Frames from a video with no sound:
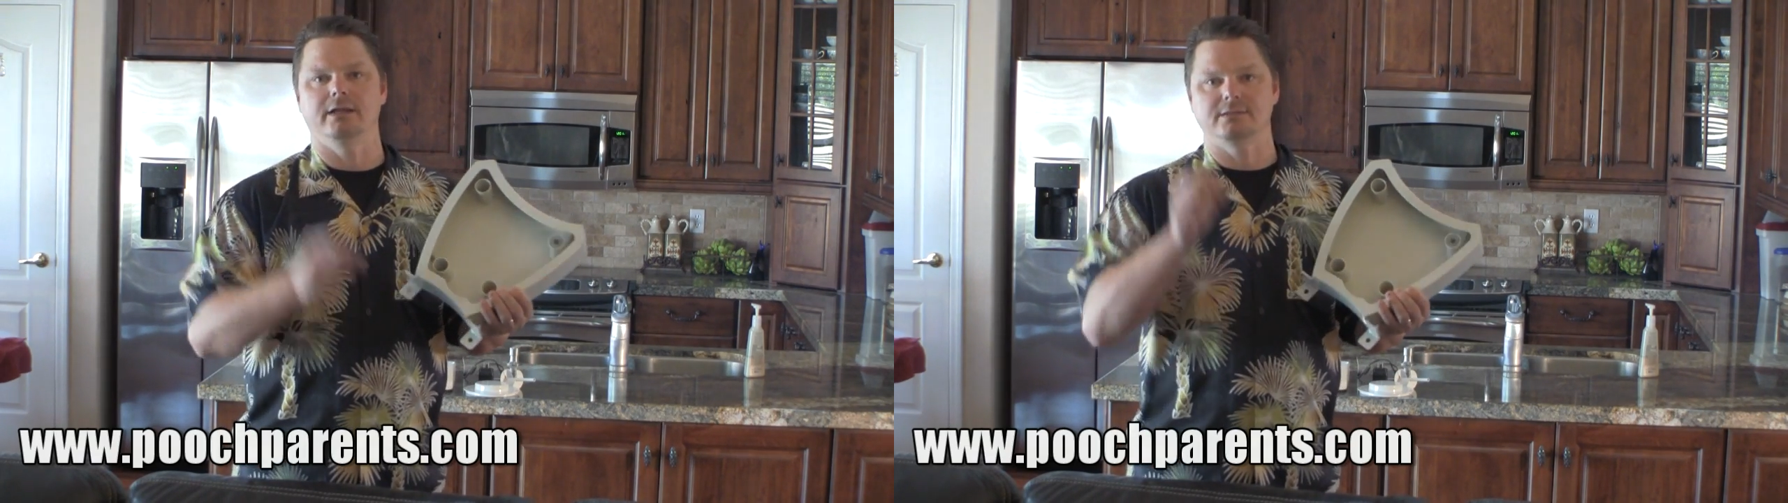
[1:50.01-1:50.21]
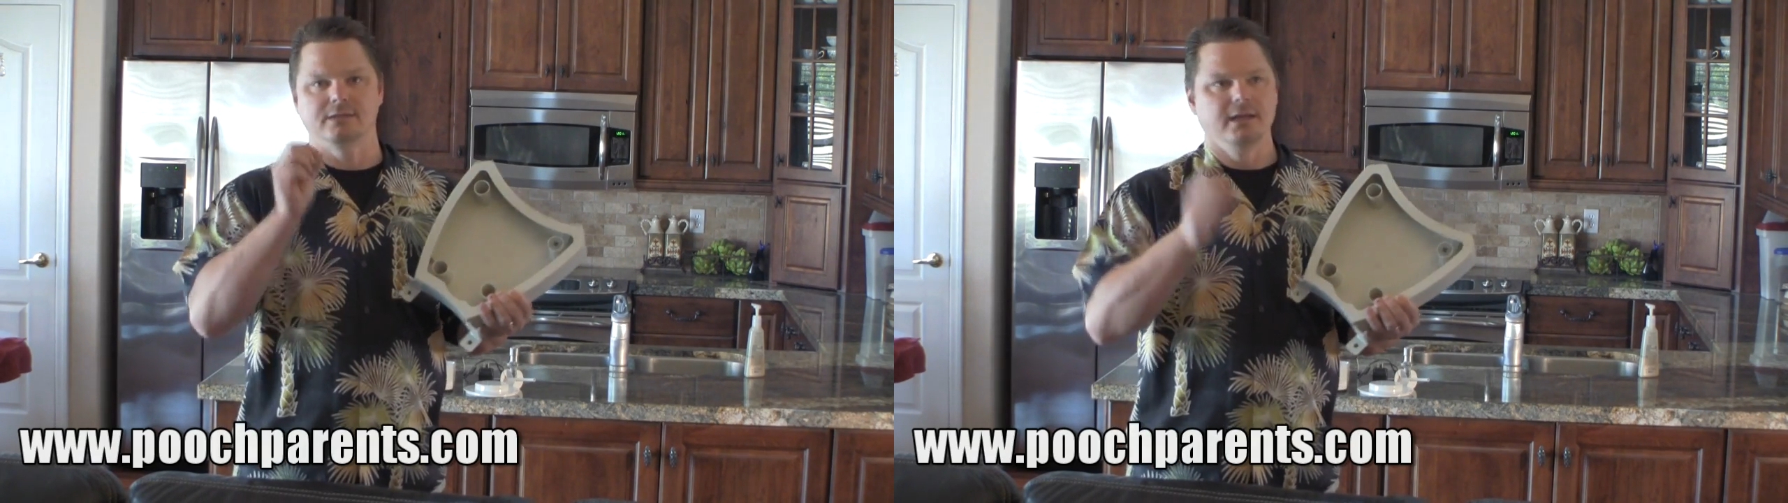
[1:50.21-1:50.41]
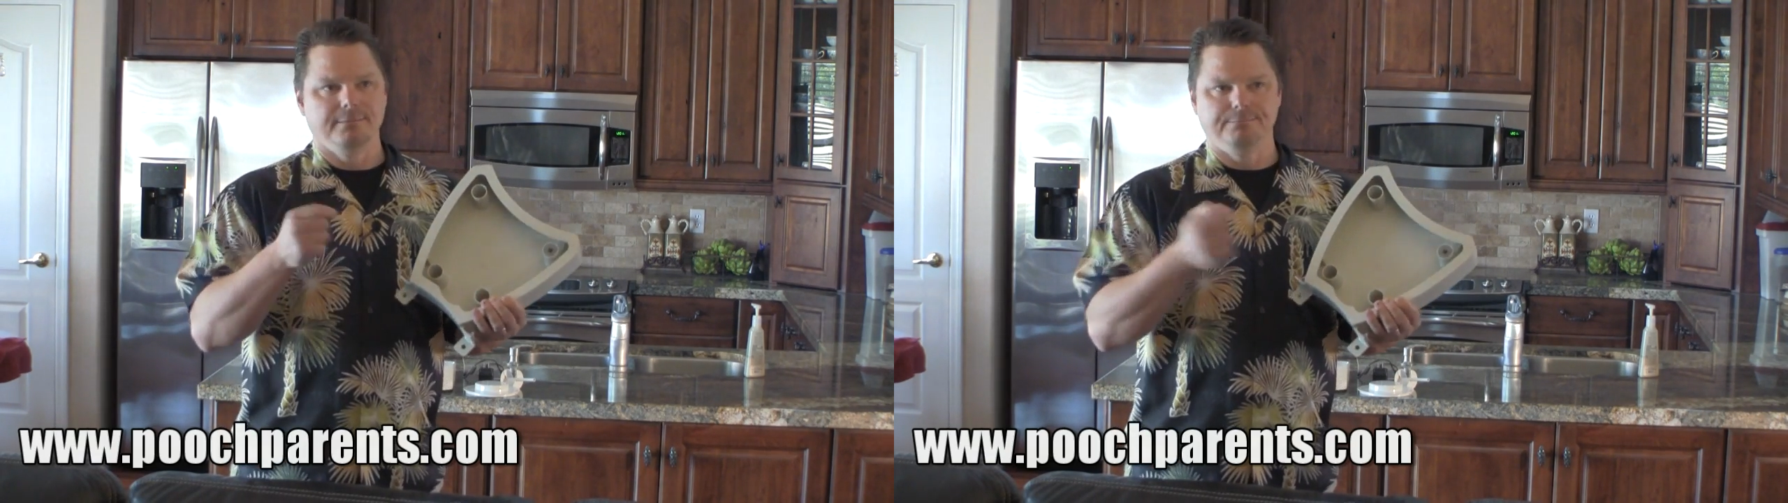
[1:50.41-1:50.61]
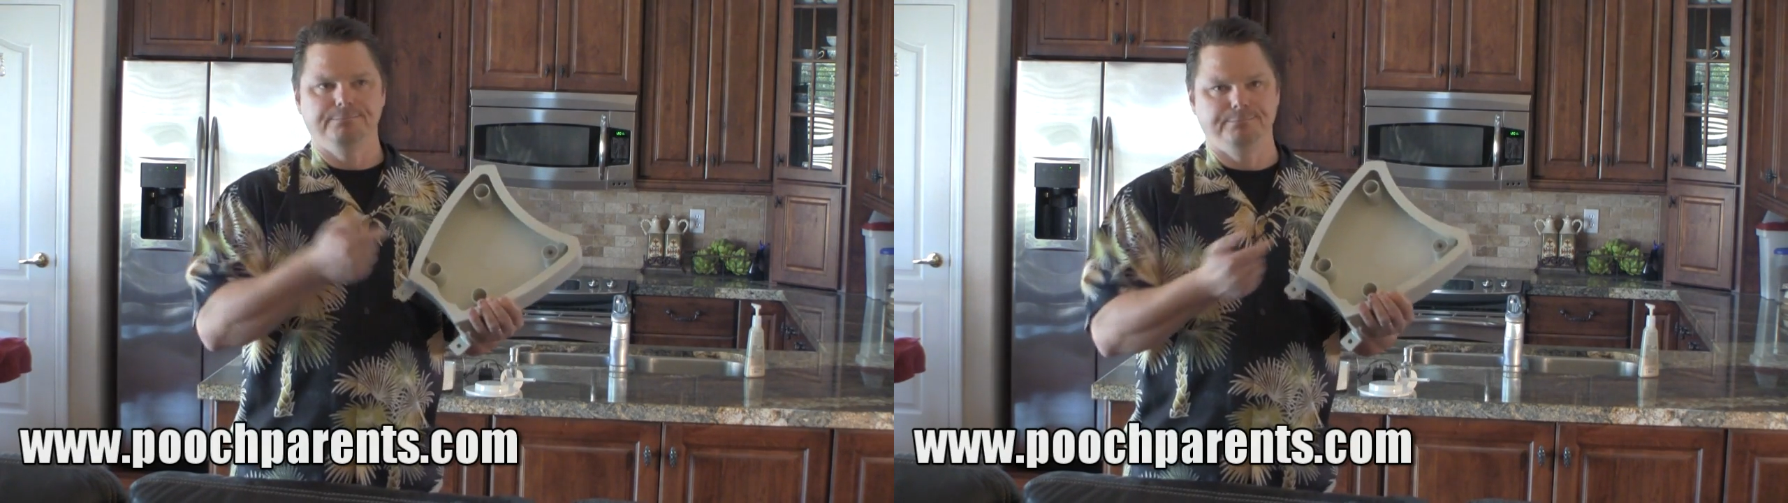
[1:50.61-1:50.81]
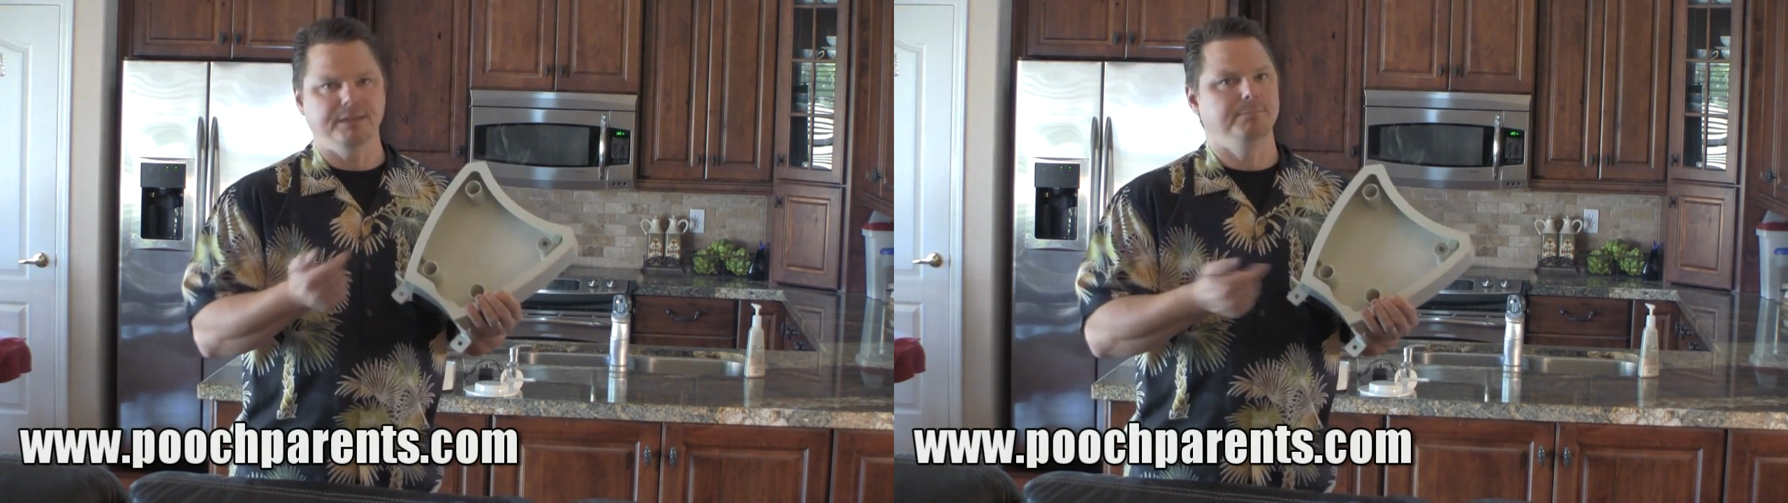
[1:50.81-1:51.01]
It's
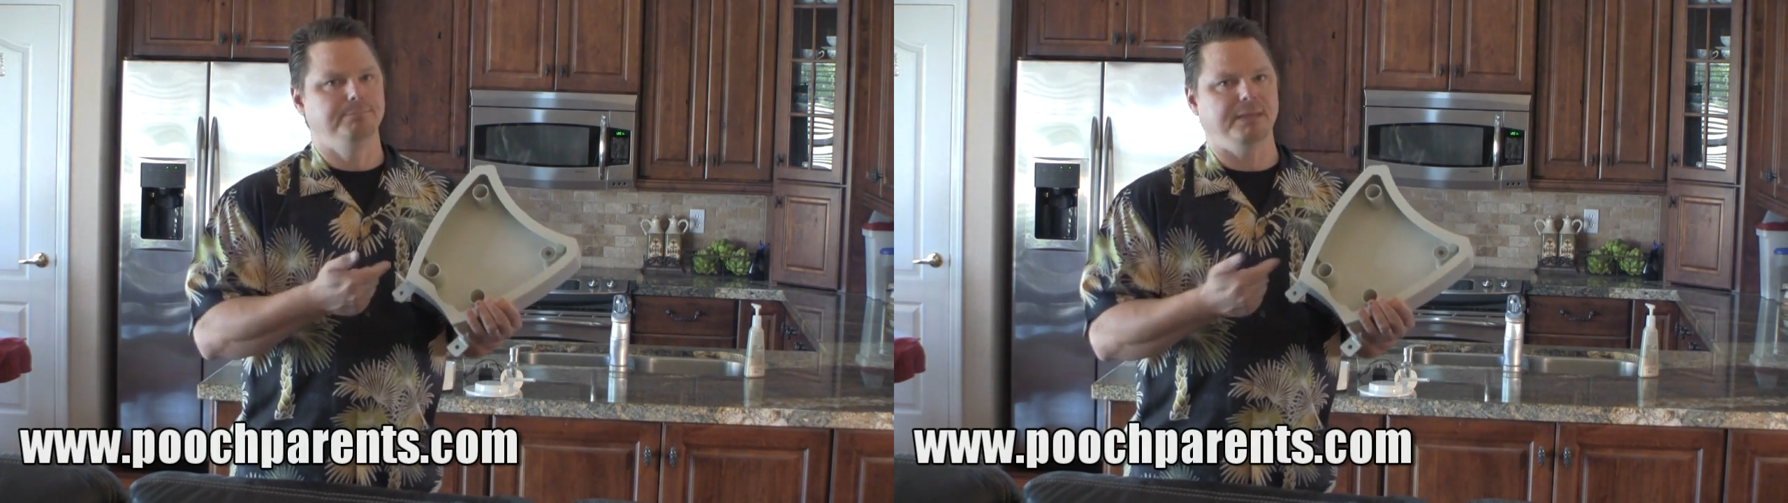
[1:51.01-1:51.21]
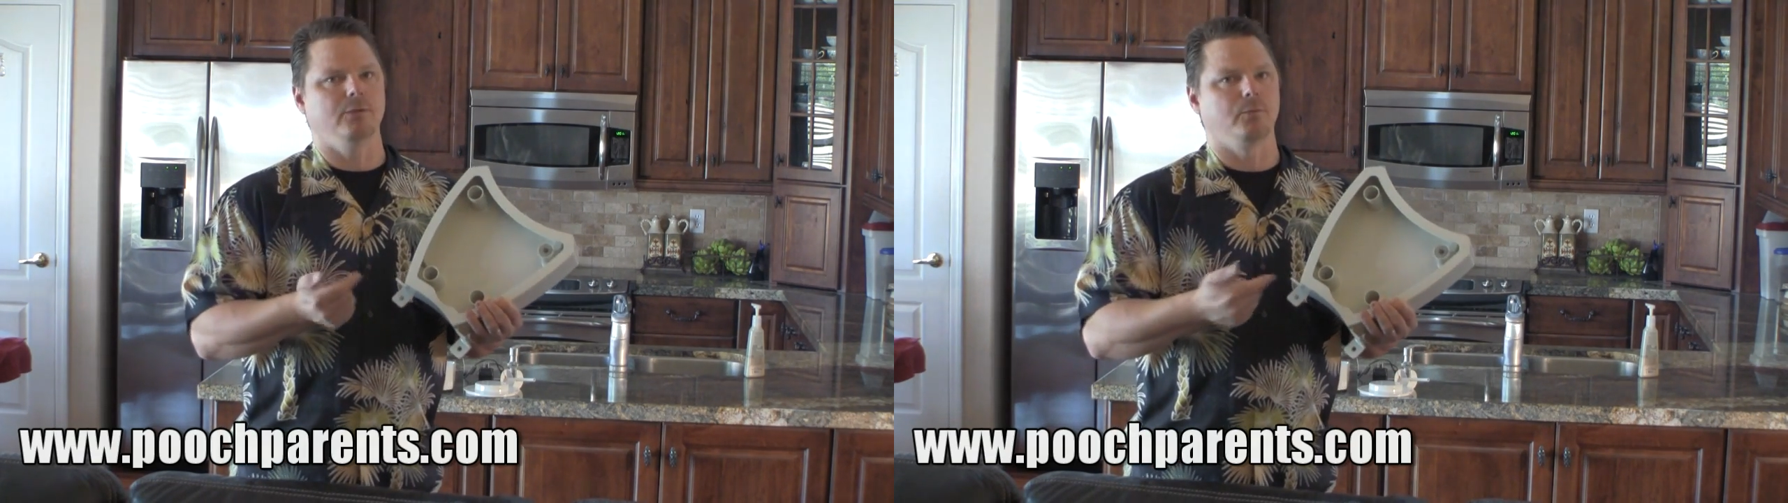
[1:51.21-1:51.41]
be